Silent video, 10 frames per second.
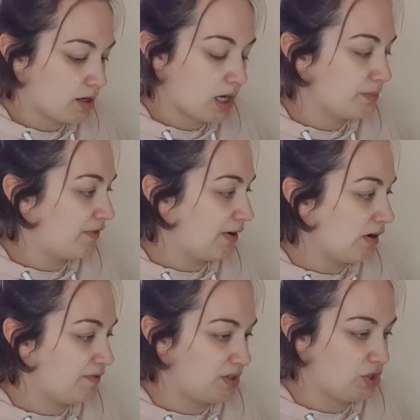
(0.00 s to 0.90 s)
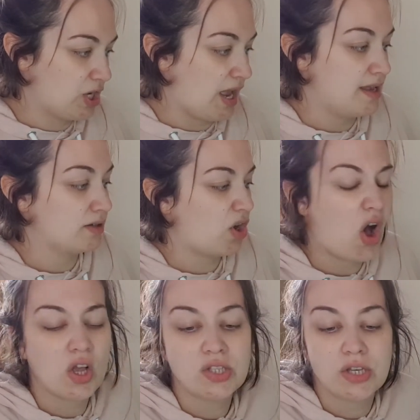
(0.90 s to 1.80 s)
comfy office chairs
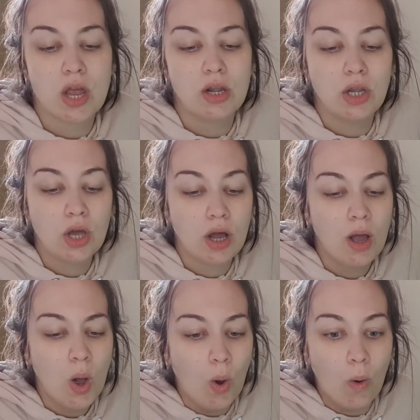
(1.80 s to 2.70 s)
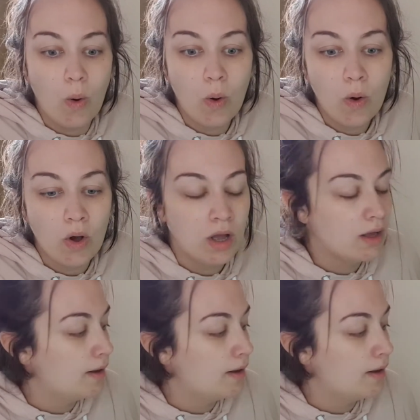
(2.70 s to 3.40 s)
cost a lot. Oh,